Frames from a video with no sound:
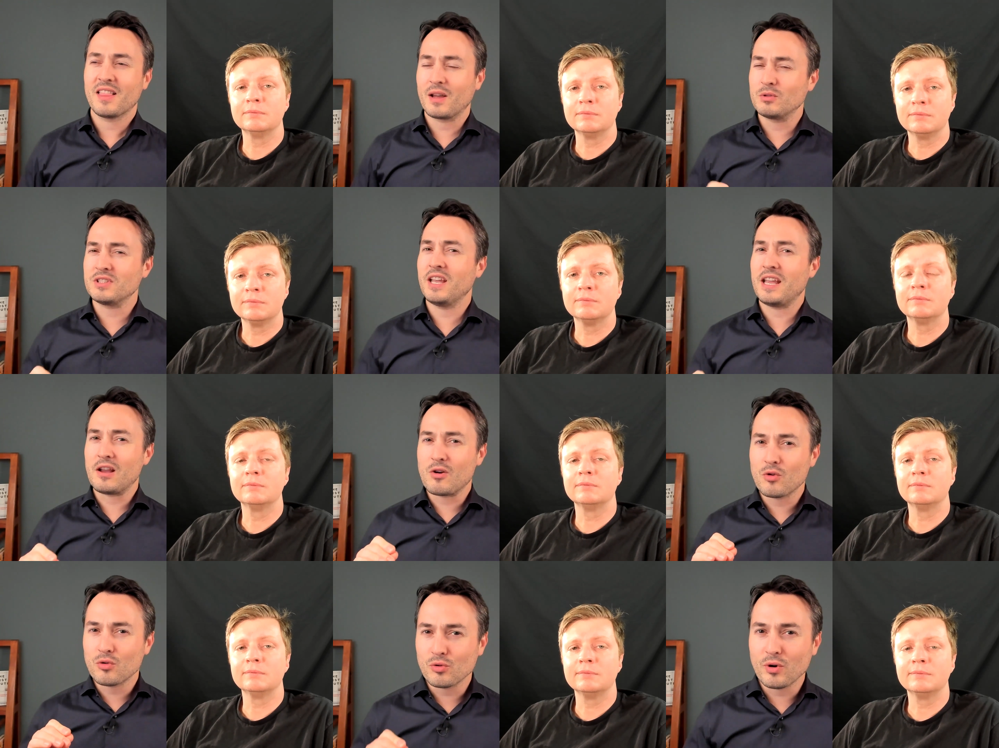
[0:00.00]
Speaker 1: That was
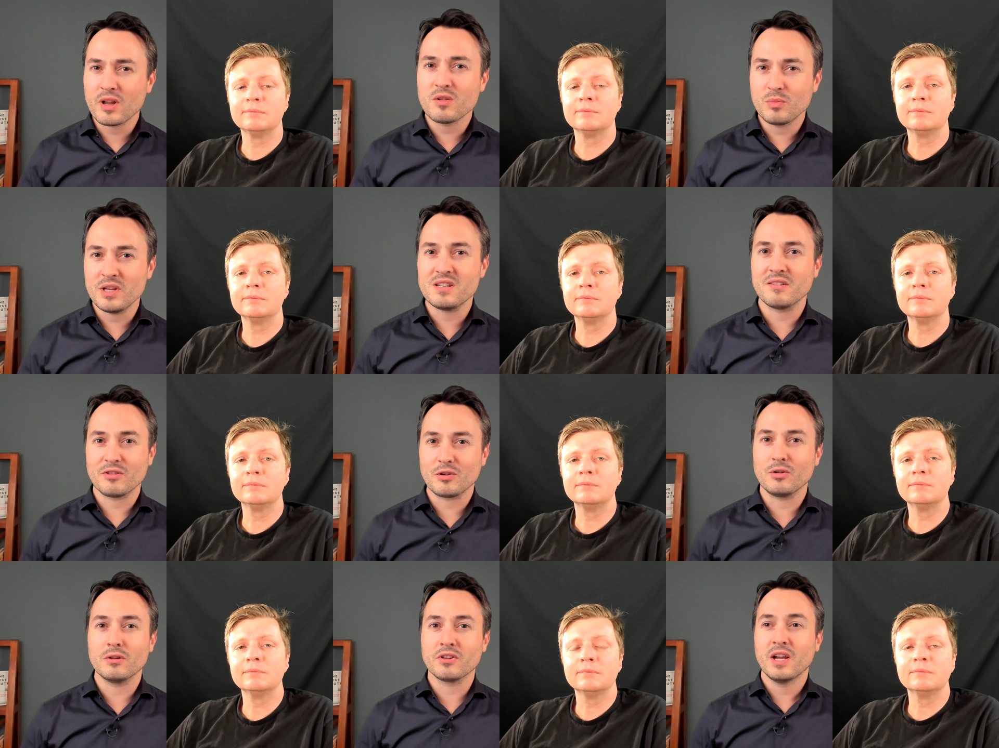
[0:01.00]
incredibly
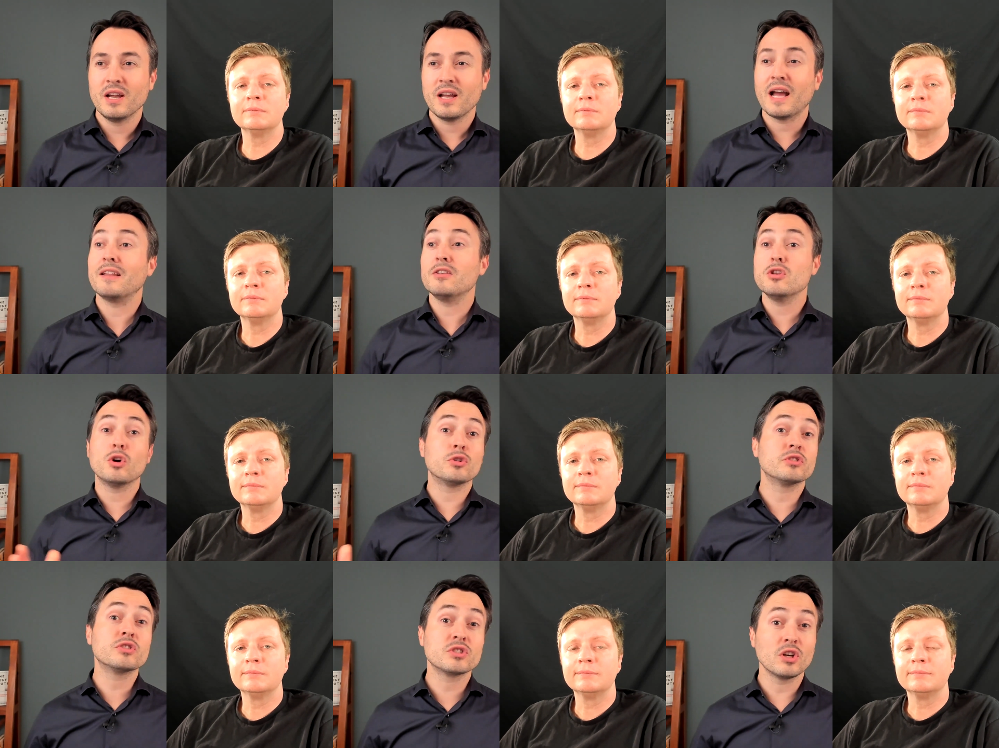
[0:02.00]
difficult and
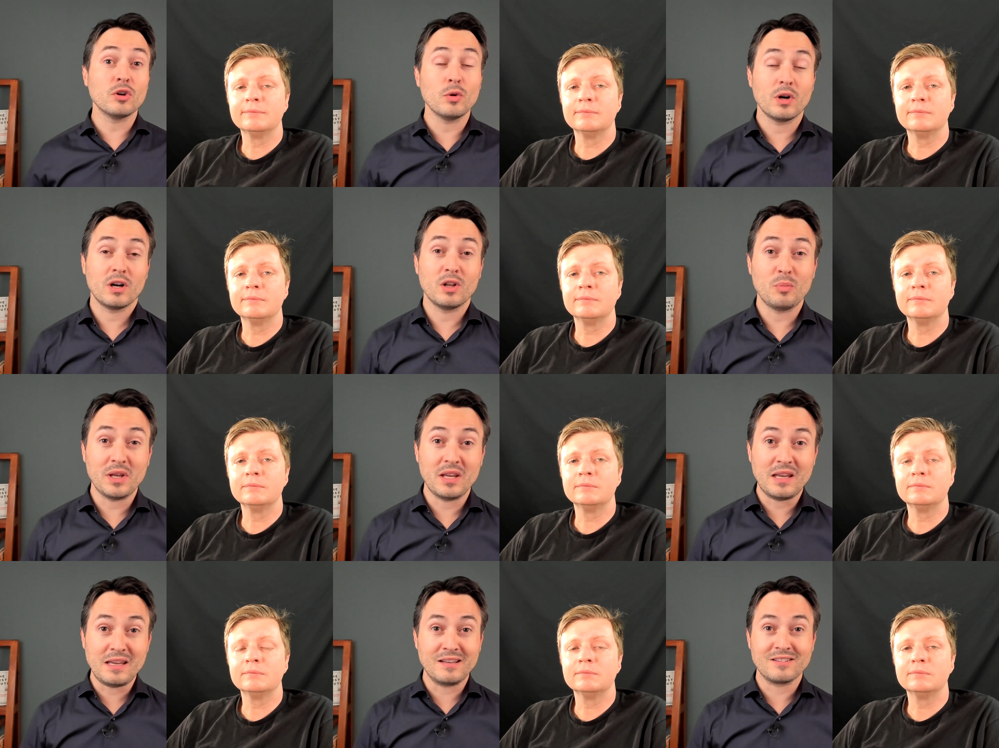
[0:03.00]
not a show I'll
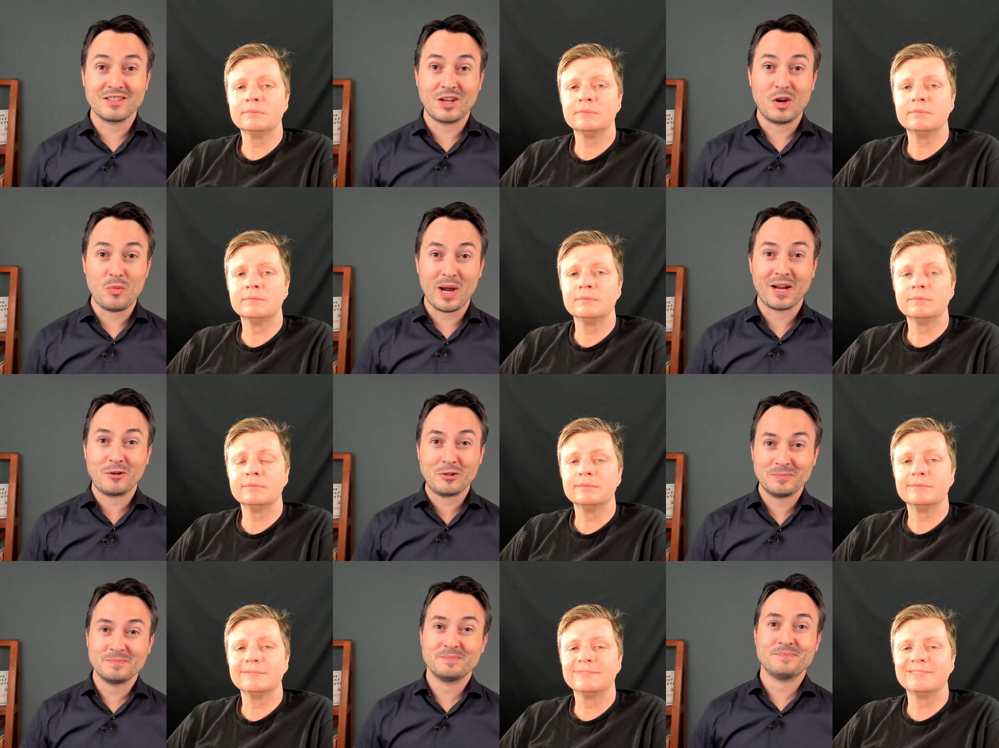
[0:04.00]
be eager to go back
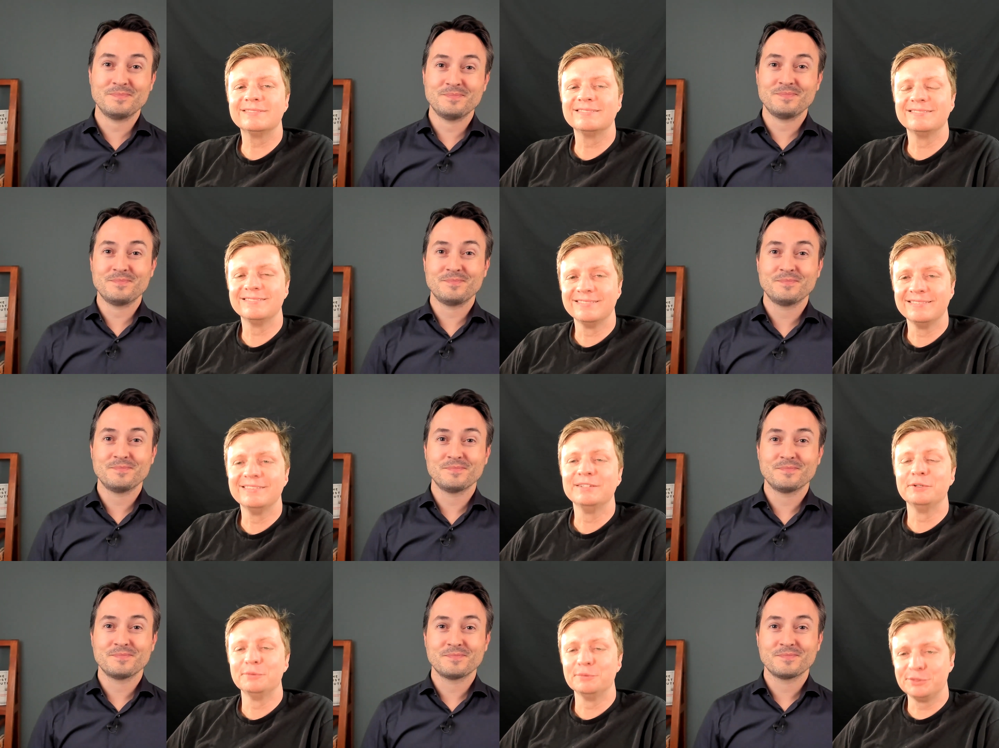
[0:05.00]
on.
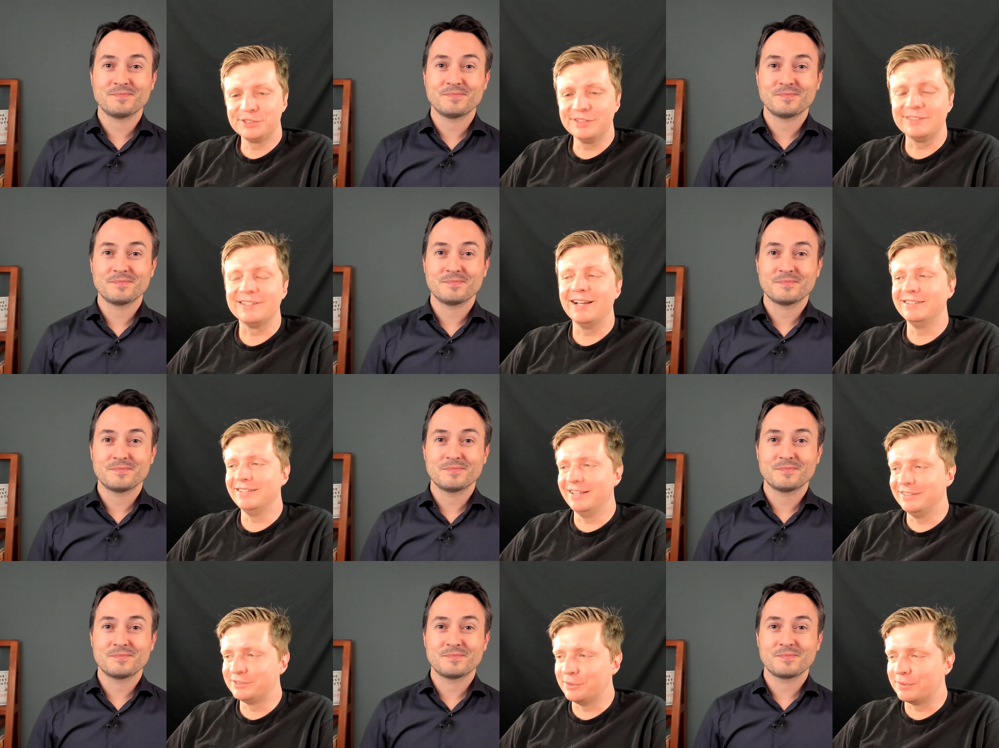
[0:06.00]
Speaker 2: Well, sure, and
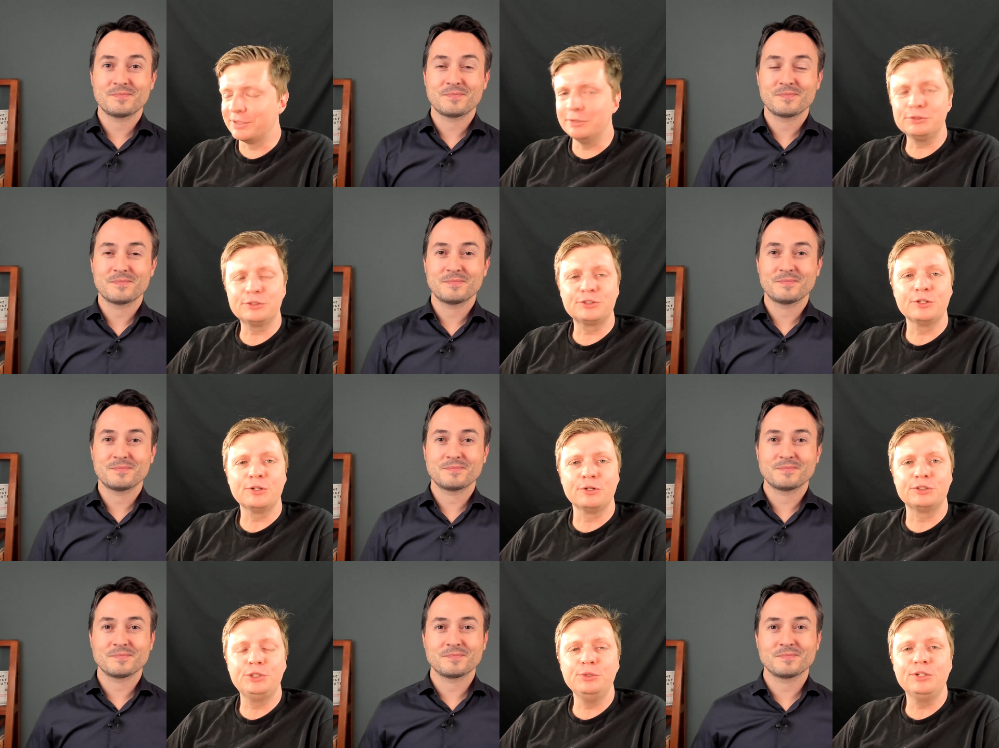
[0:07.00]
and so there's
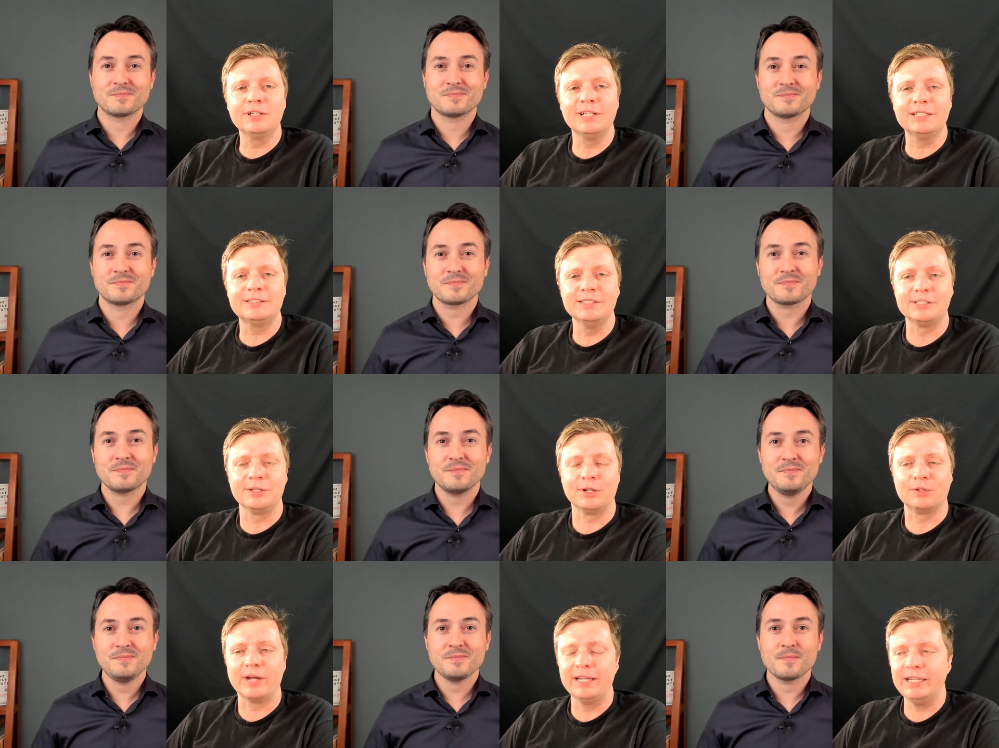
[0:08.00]
there's two good lessons in
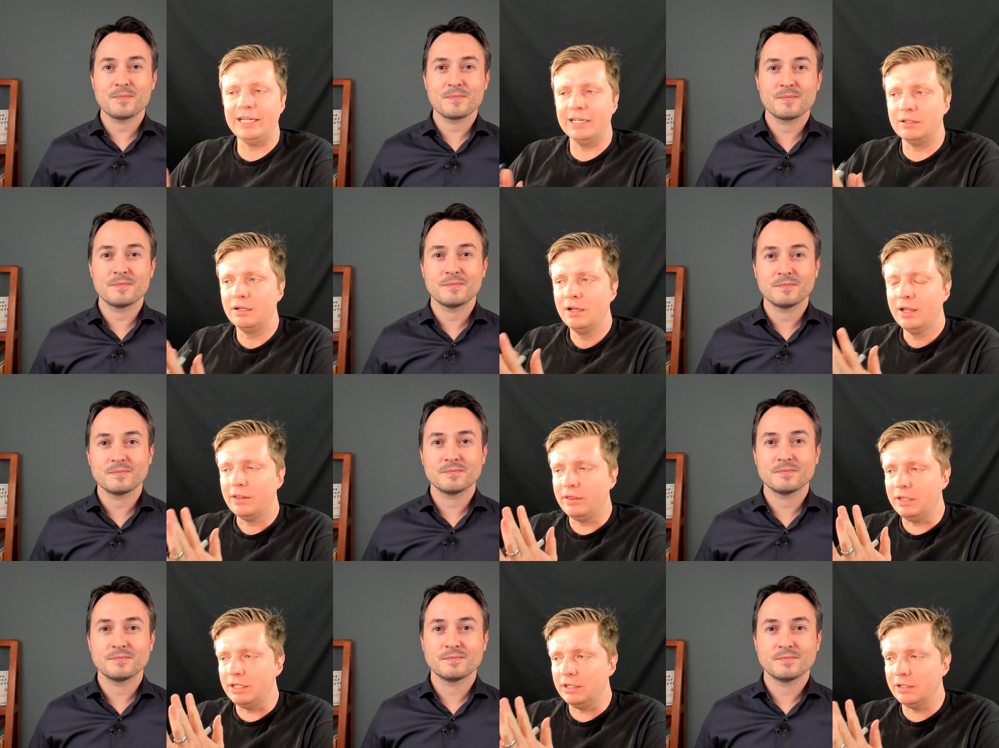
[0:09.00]
there, right? In
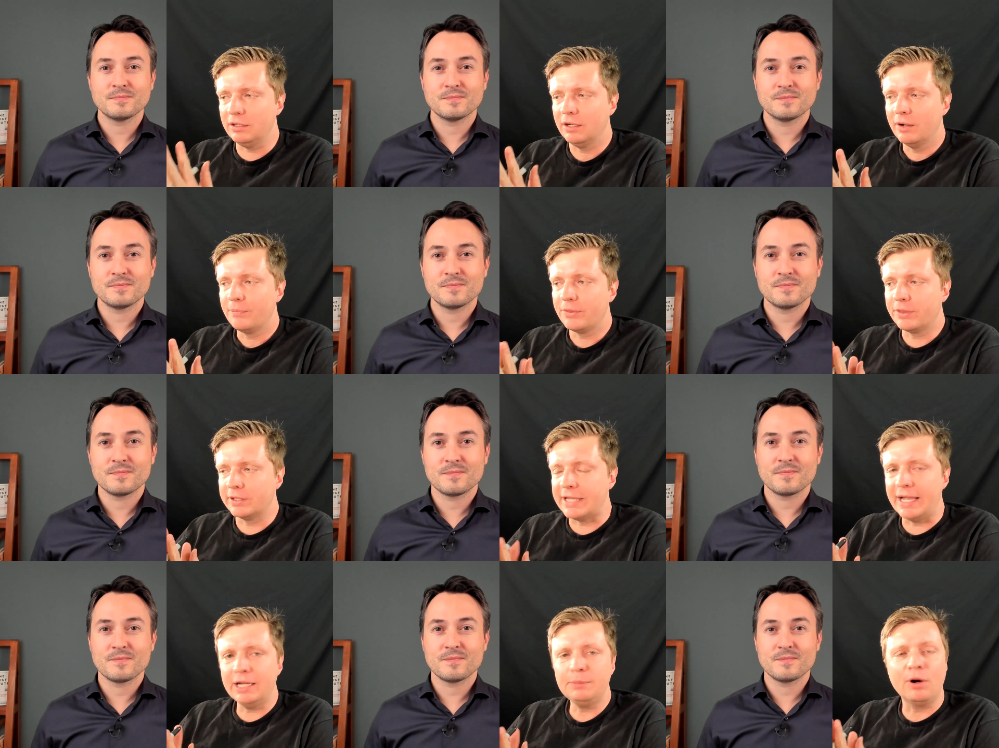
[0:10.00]
the the
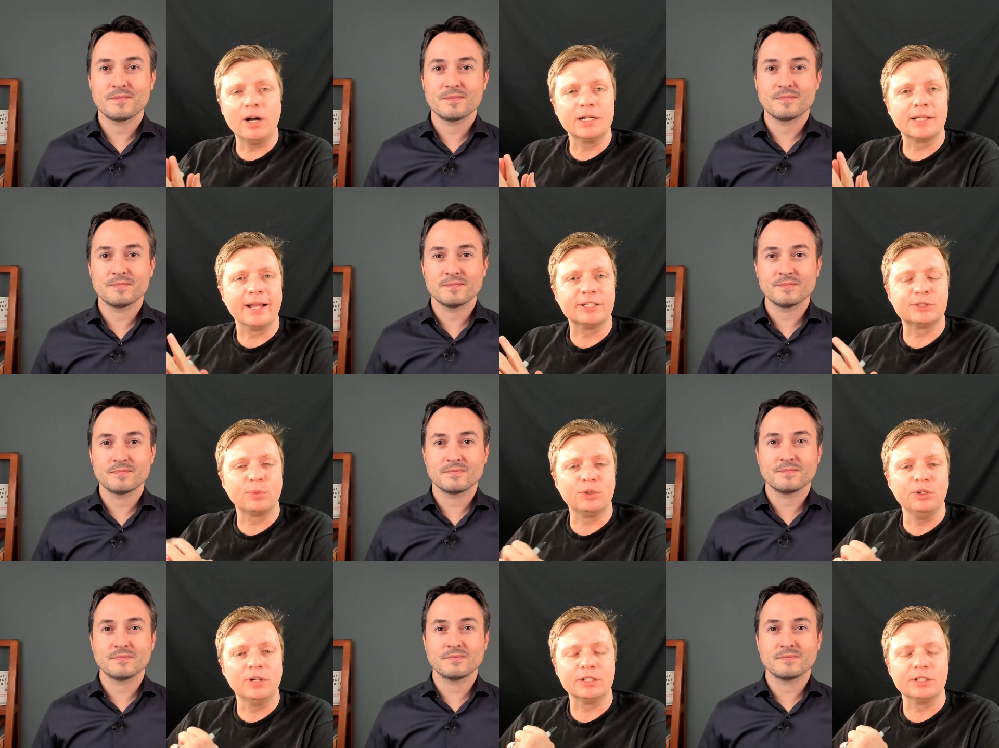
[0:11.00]
dad podcast where you